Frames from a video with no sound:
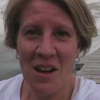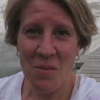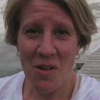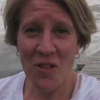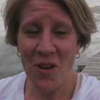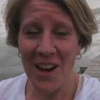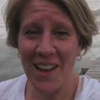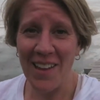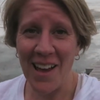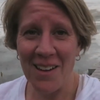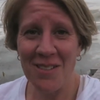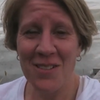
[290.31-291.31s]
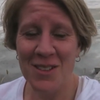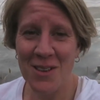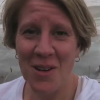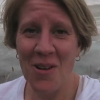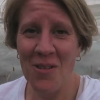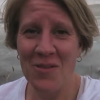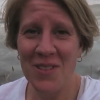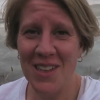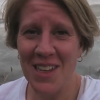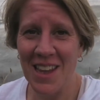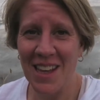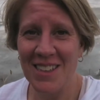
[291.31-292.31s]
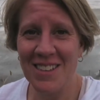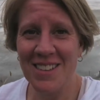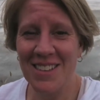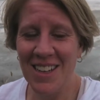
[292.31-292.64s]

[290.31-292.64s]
before I left, so hopefully that's